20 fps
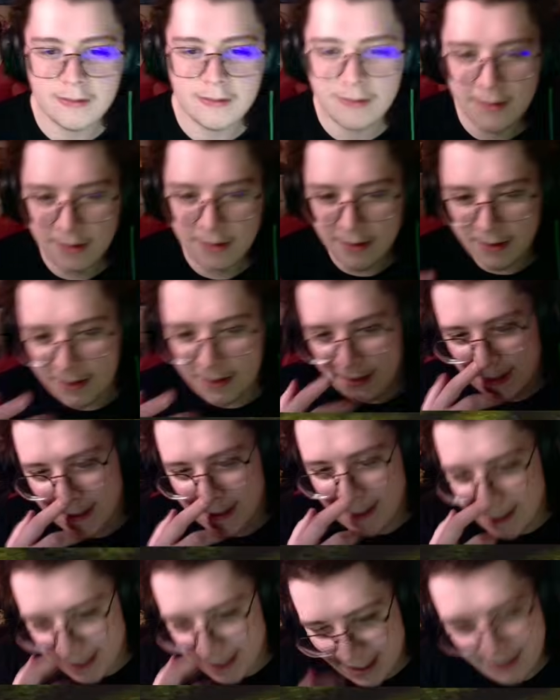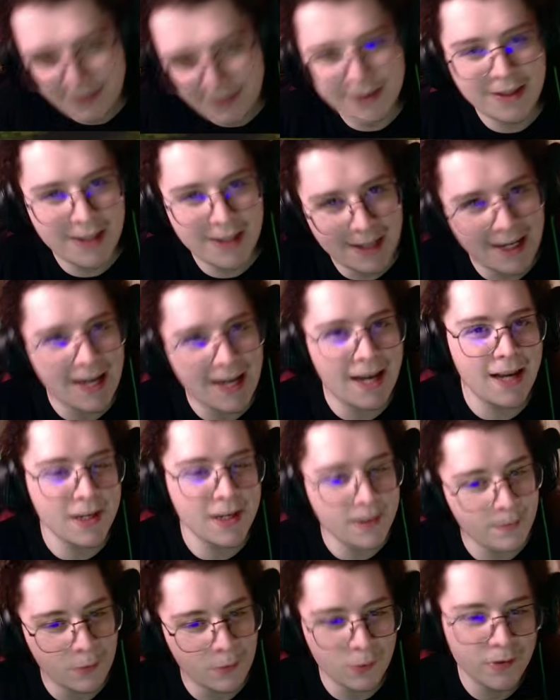you gotta give it that it has
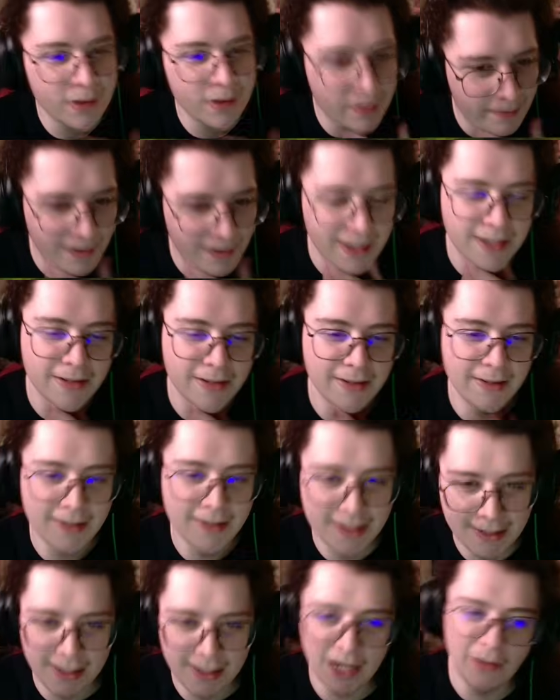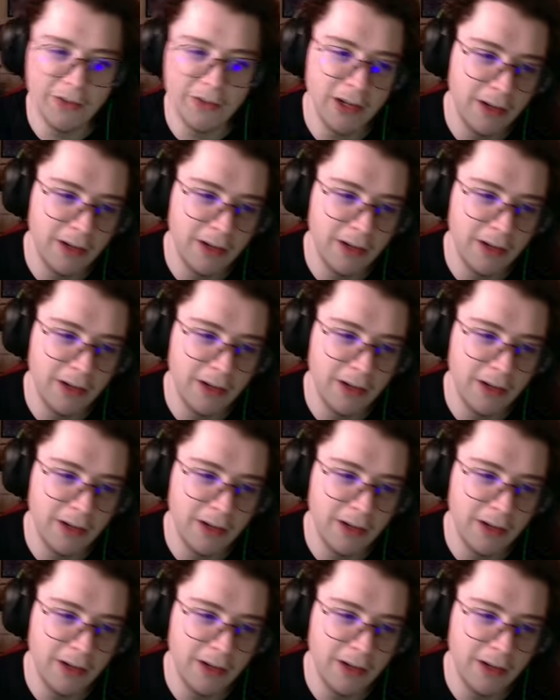more space than 7.